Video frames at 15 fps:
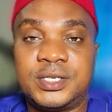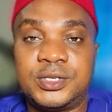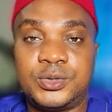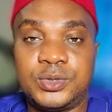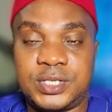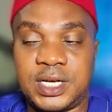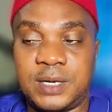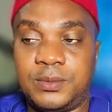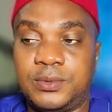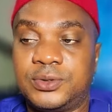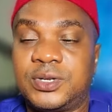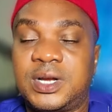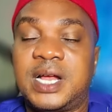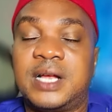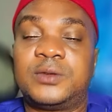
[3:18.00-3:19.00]
suitable,
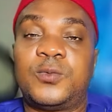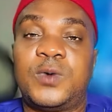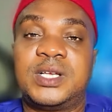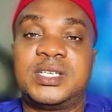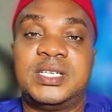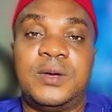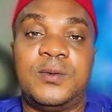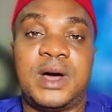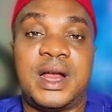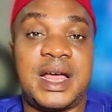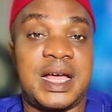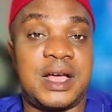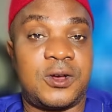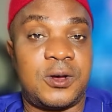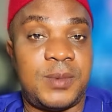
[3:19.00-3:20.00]
so that once in a while I
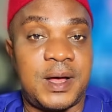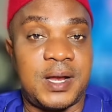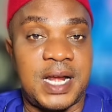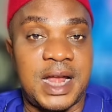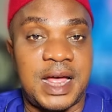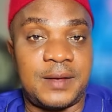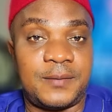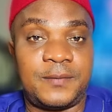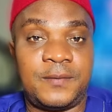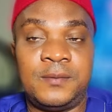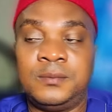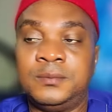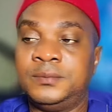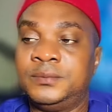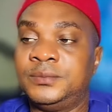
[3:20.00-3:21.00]
can come out live
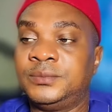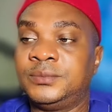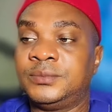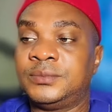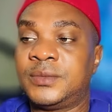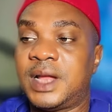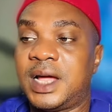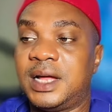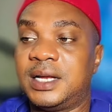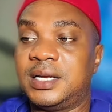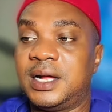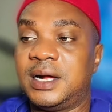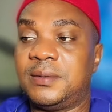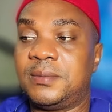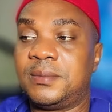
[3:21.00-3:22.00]

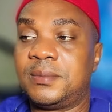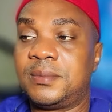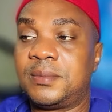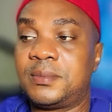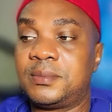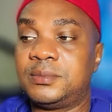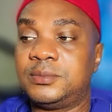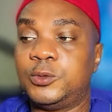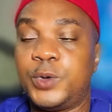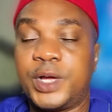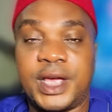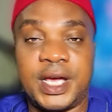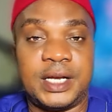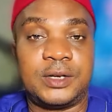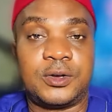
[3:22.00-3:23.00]
and we
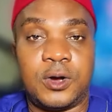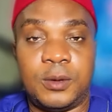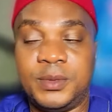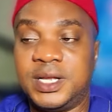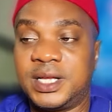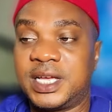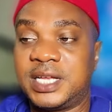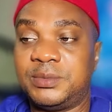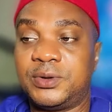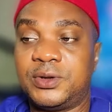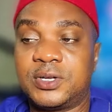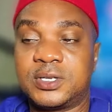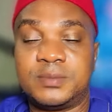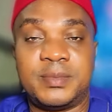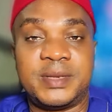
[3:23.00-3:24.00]
can communicate,
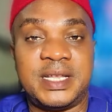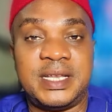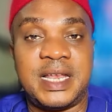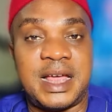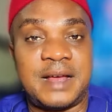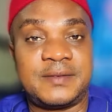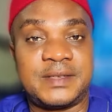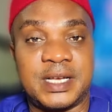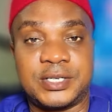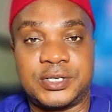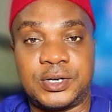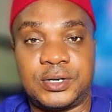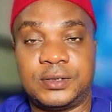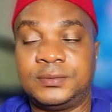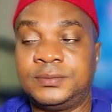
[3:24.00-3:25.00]
because the live
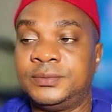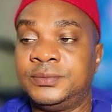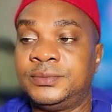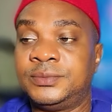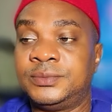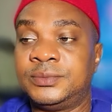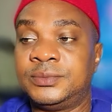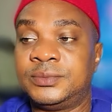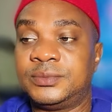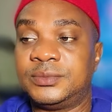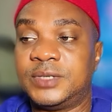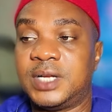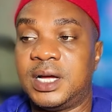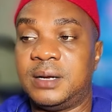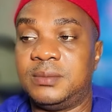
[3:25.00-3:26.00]
section,
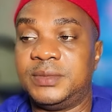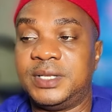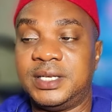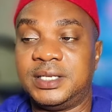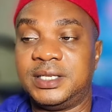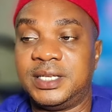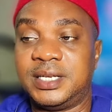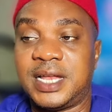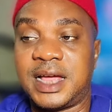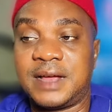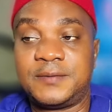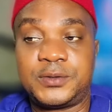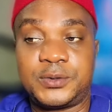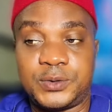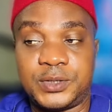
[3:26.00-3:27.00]
the
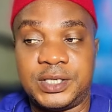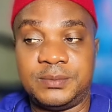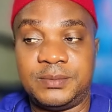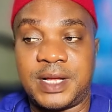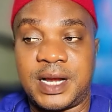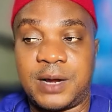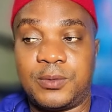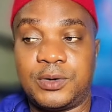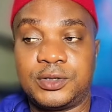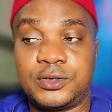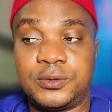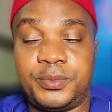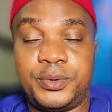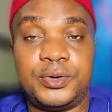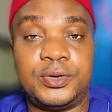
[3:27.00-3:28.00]
live stream that I want
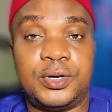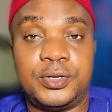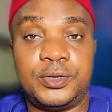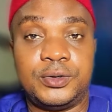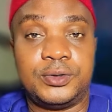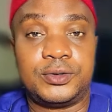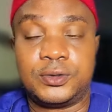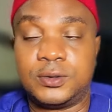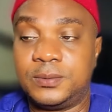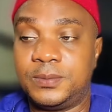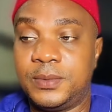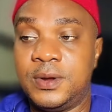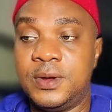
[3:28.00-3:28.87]
to build on YouTube